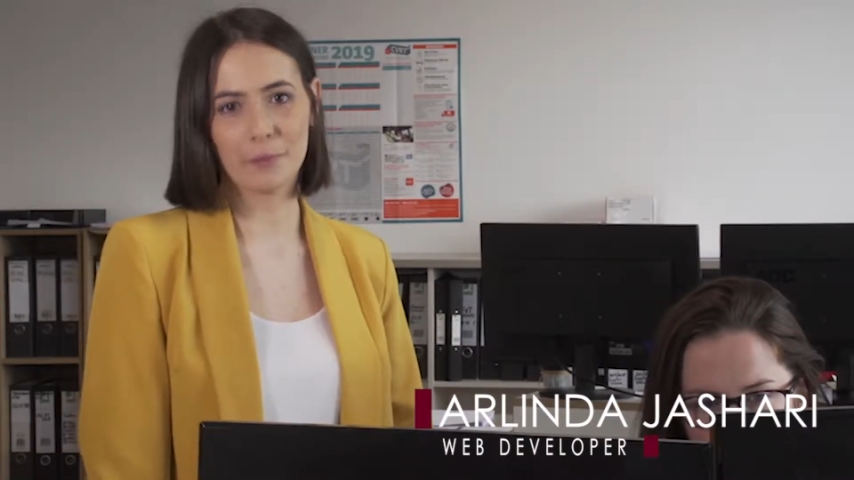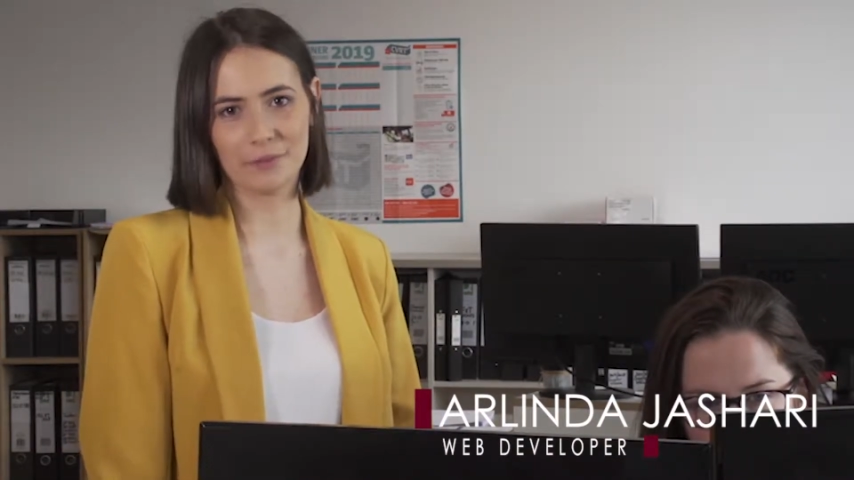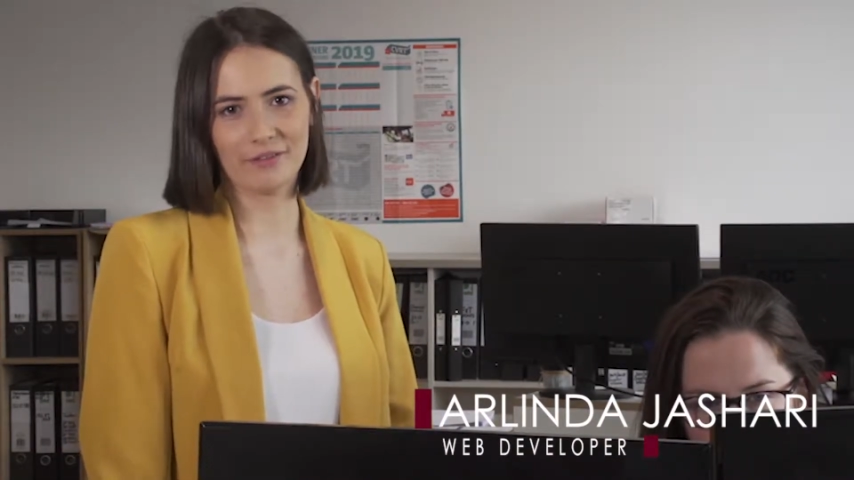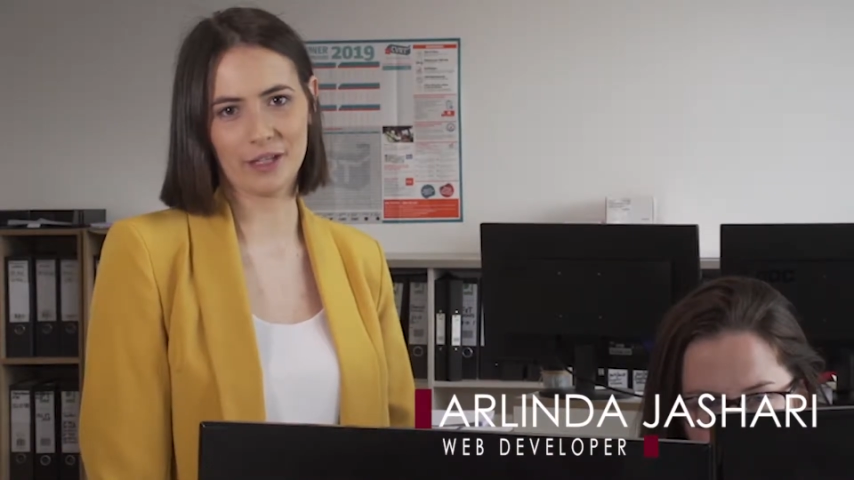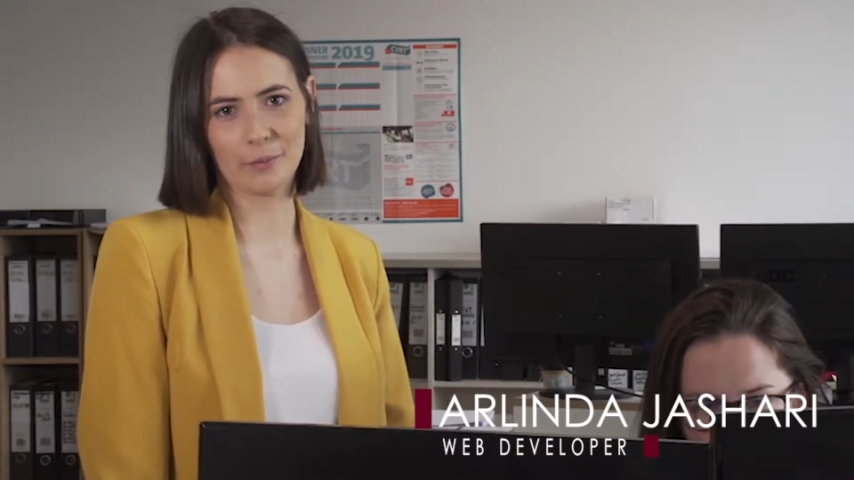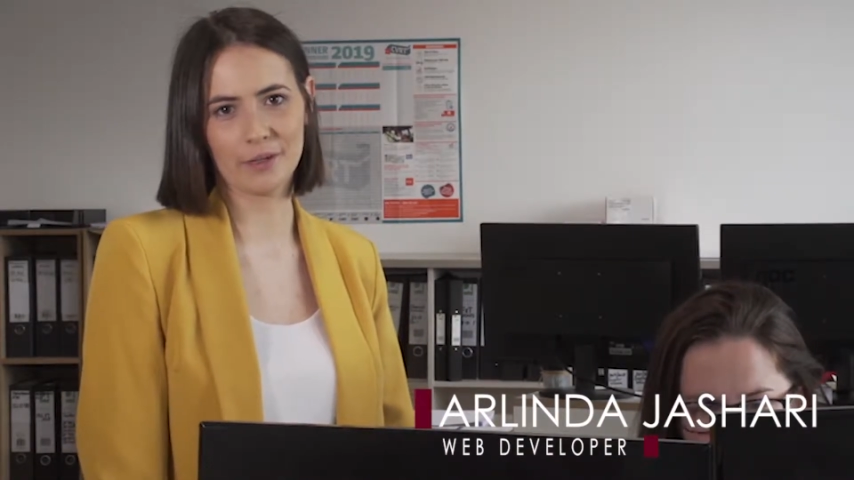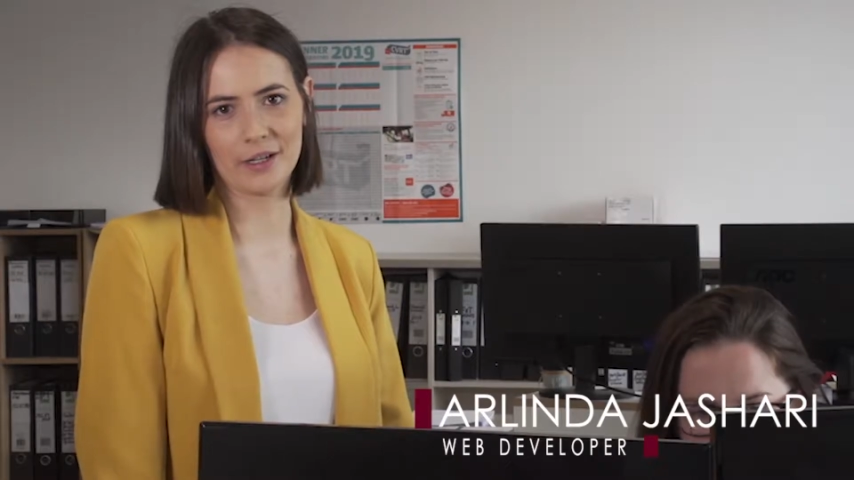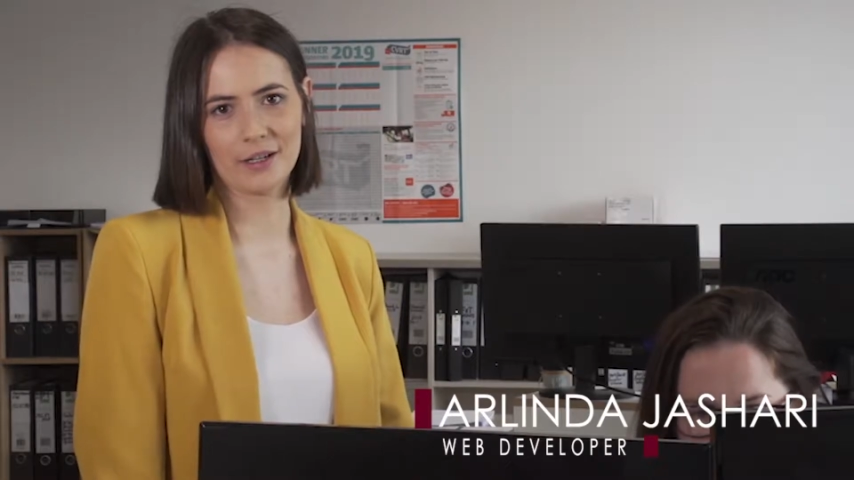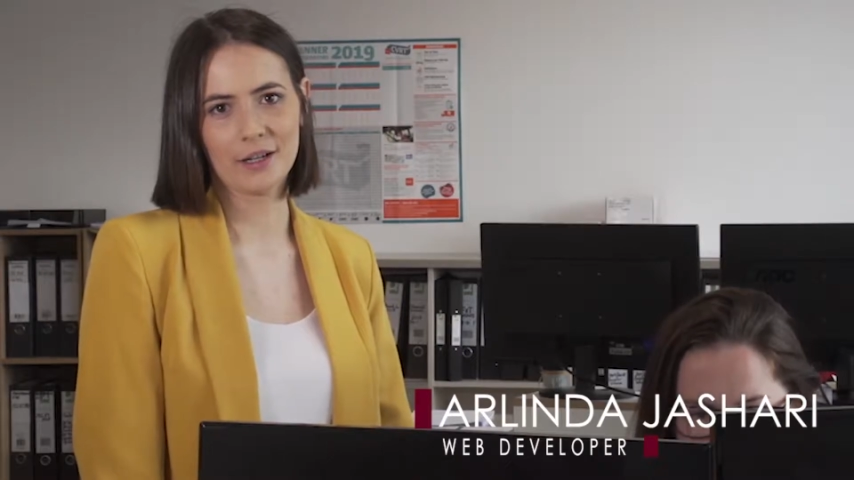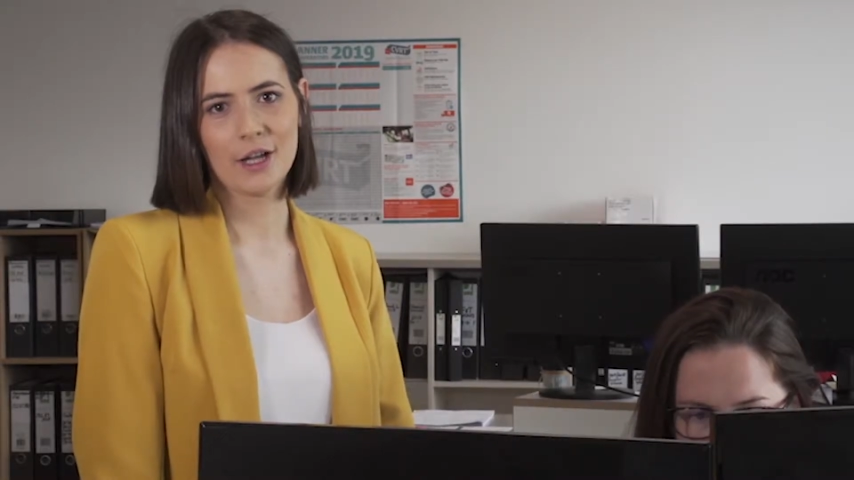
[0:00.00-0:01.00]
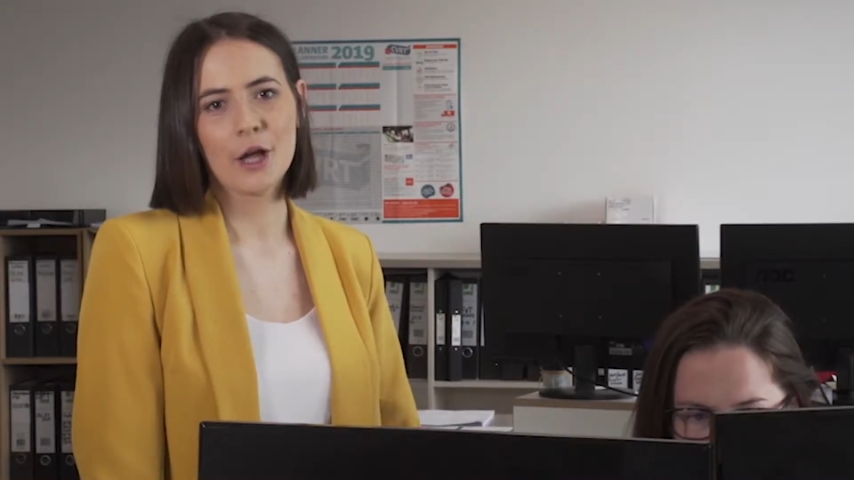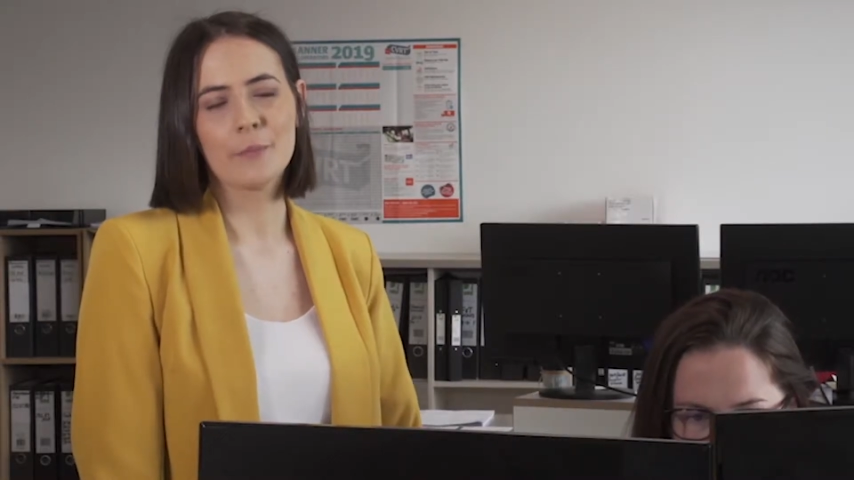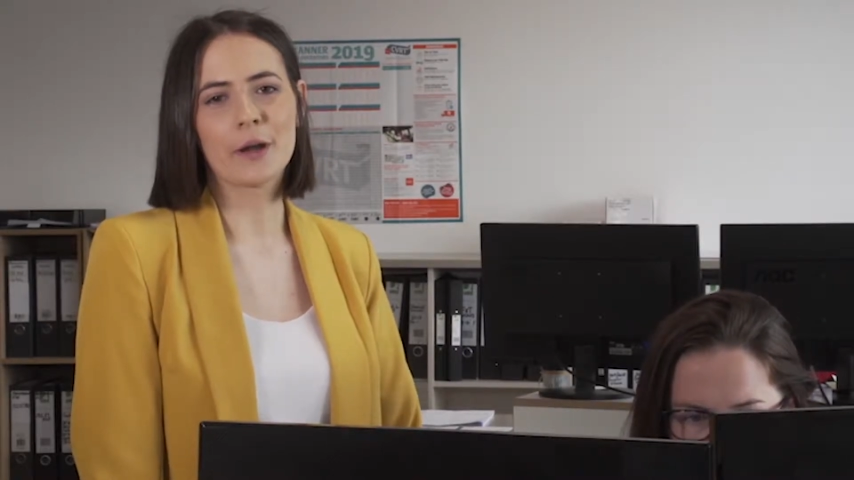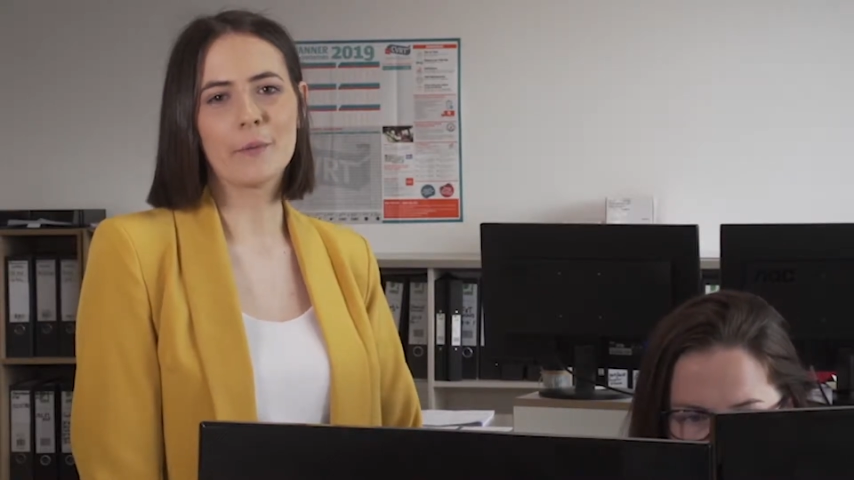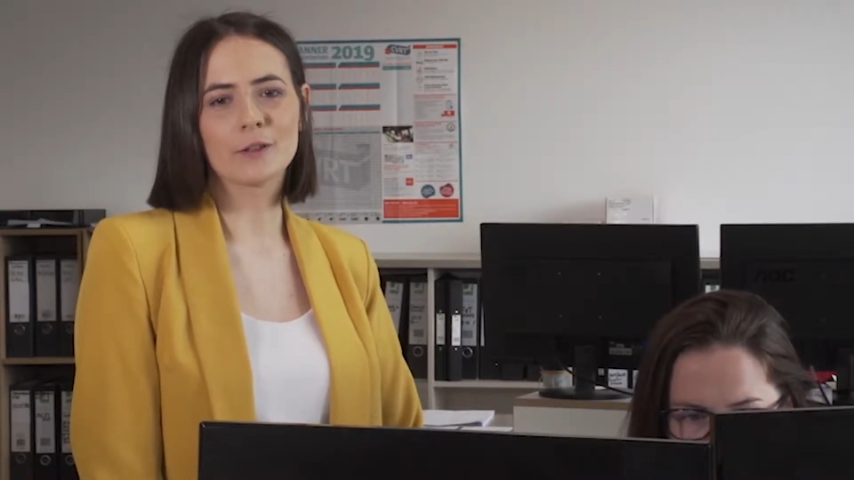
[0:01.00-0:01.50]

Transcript: developer, but I'm